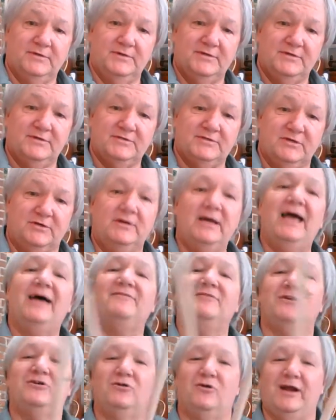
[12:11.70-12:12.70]
So have
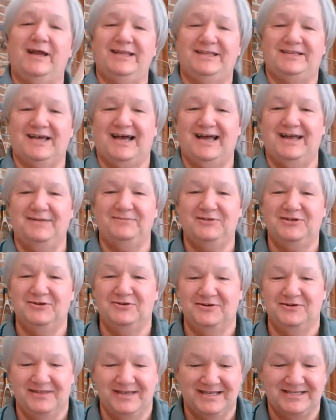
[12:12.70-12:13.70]
a great time
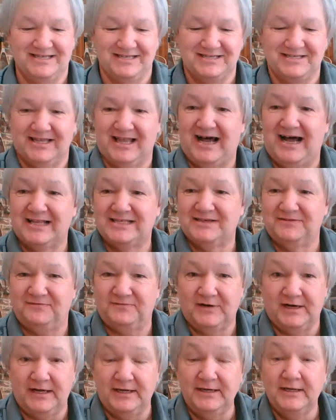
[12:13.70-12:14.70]
doing this. It's lots of
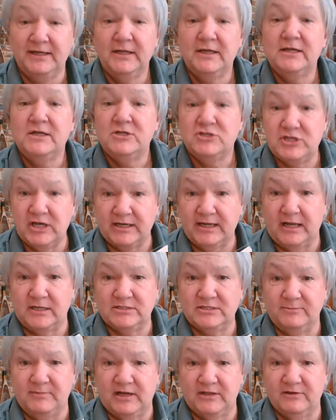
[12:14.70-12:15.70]
fun. Check out
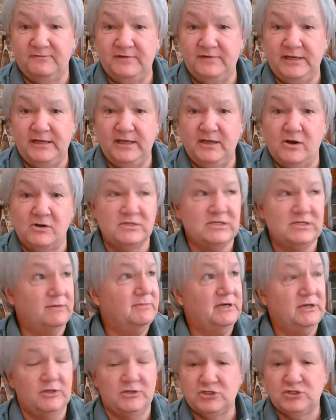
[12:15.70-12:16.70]
some other videos. I'm
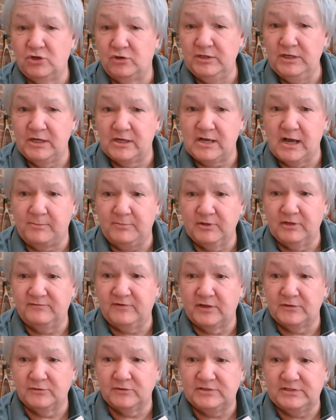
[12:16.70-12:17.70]
going to show you a couple of
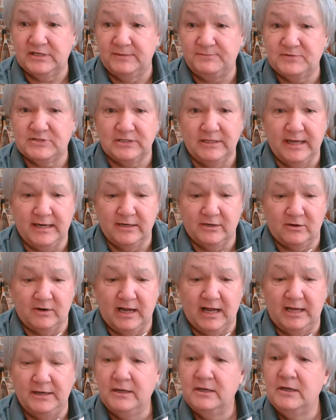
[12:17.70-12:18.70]
other tips later
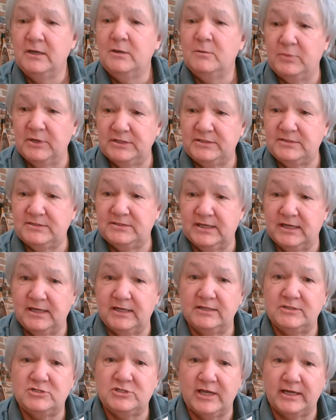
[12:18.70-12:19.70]
on, but
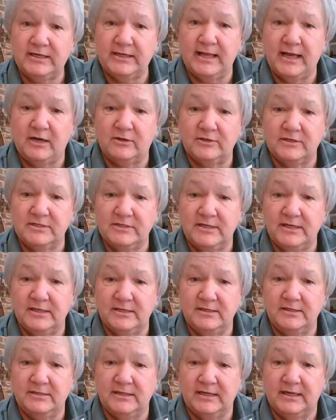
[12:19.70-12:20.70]
check it out
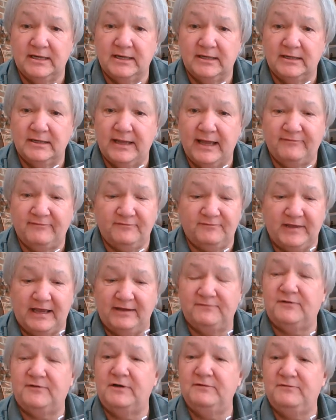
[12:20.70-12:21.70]
and
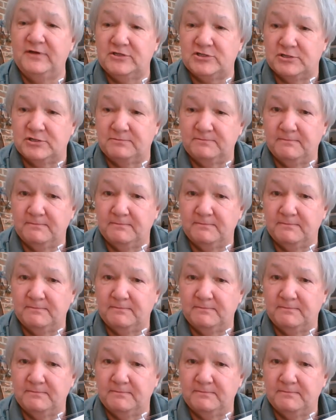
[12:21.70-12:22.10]
have fun fishing.